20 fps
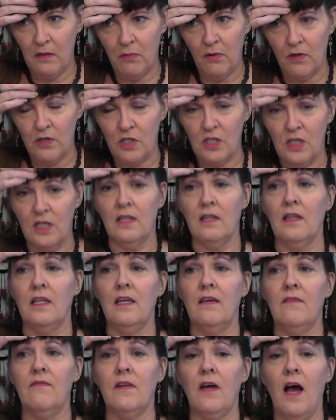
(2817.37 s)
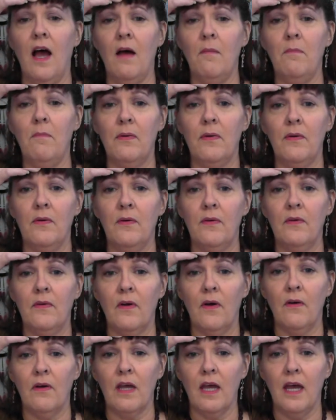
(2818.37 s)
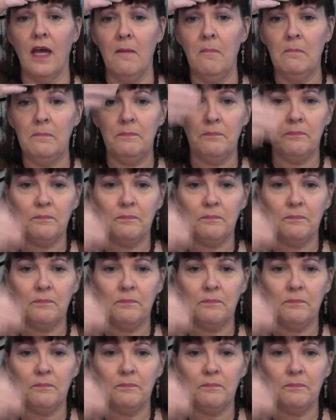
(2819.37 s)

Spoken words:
push in and lift up. Okay.